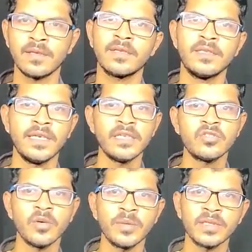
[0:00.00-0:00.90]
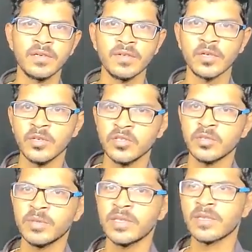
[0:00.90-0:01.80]
the next topic that we are going to
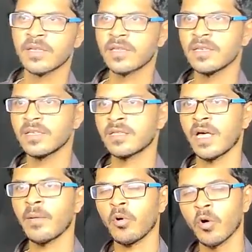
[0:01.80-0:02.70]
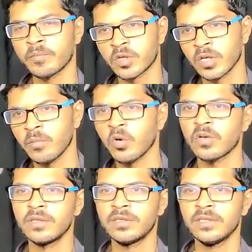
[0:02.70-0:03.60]
be discussing is
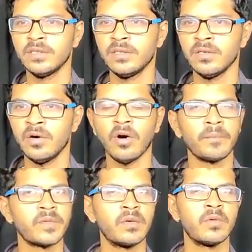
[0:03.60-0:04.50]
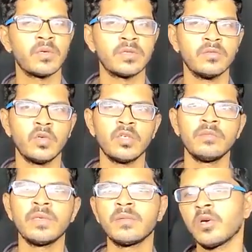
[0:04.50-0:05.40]
ophthalmology. Ophthalmology. What do you
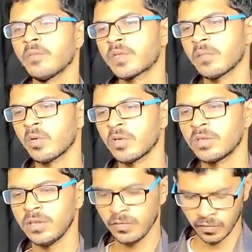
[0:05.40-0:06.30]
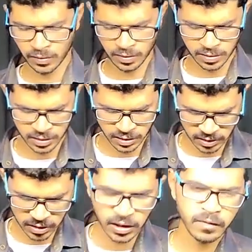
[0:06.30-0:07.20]
mean by ophthalmology? What does it
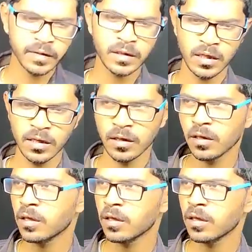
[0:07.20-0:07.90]
deal with? Is